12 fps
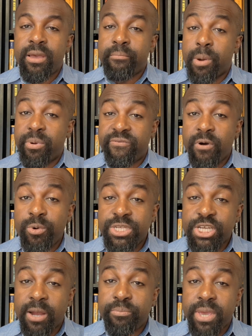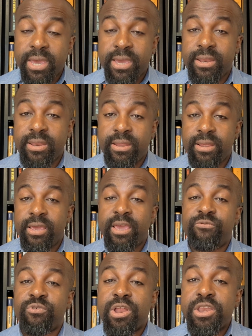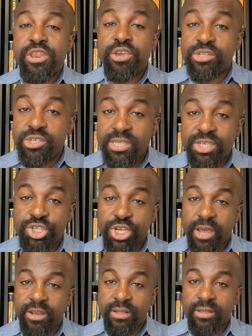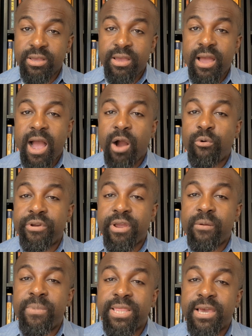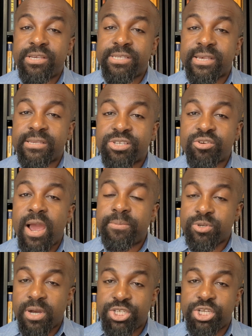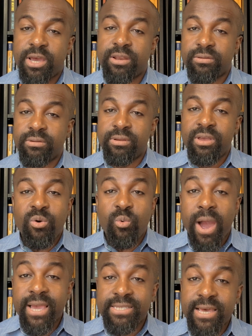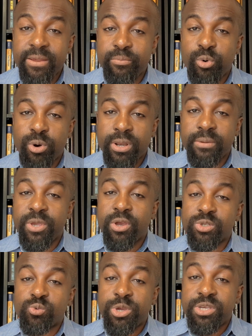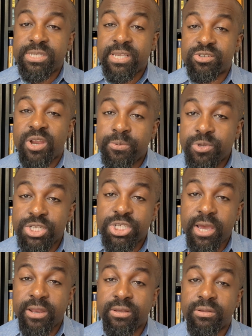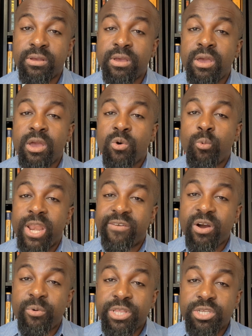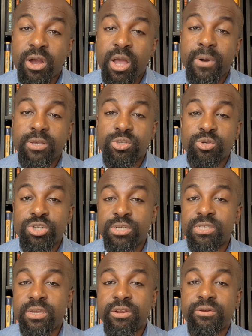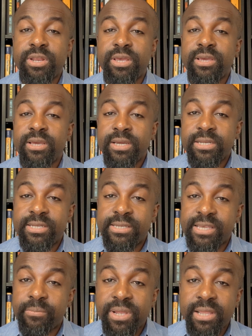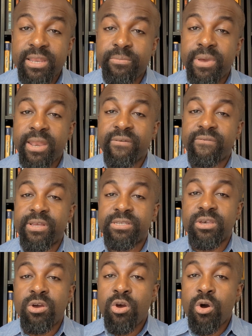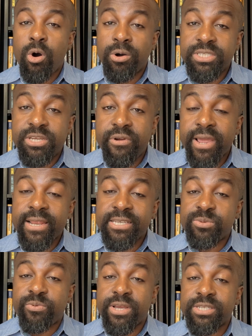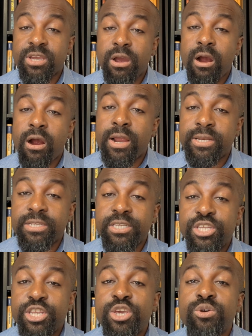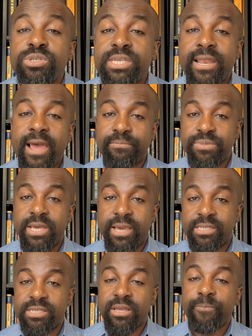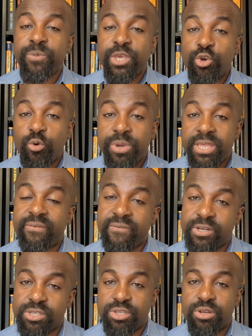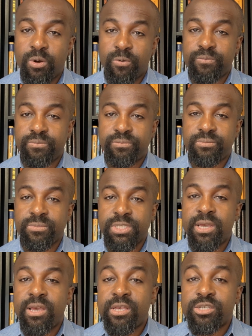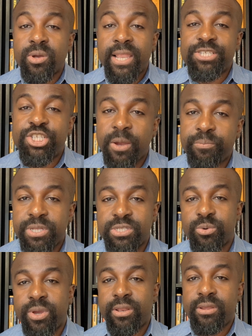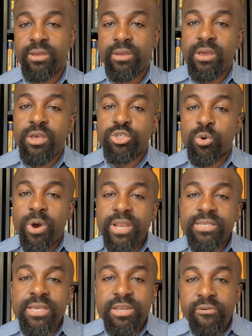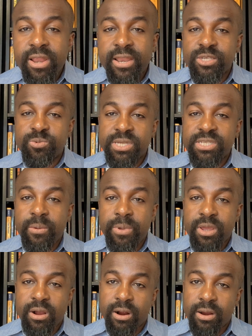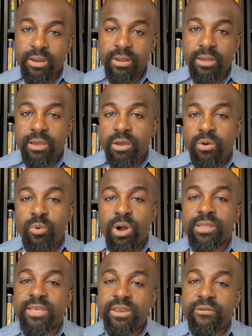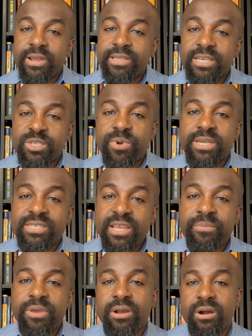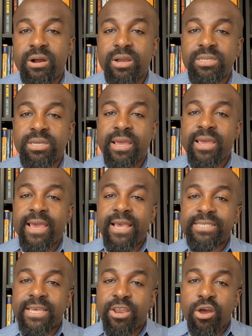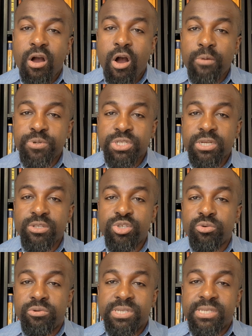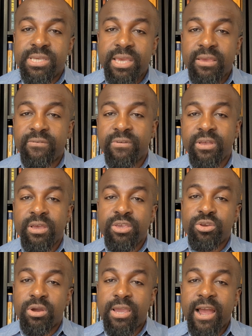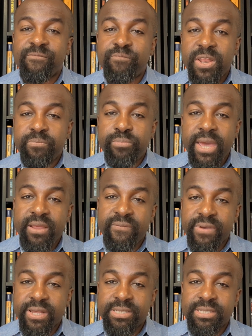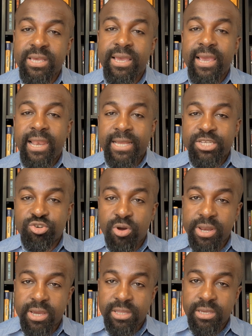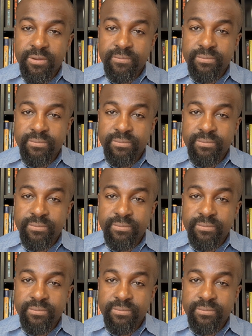But before we jump in, if you are new to this channel, I would recommend that you subscribe to our channel. Why is that important? Because when you subscribe to our channel, whenever we talk about Social Security, disability benefits, or Direct Express card news and updates, you will be the first to know. So let's jump into it. So what is the Direct Express debit card? Well, the Direct Express debit card is an option to receive your government benefits electronically.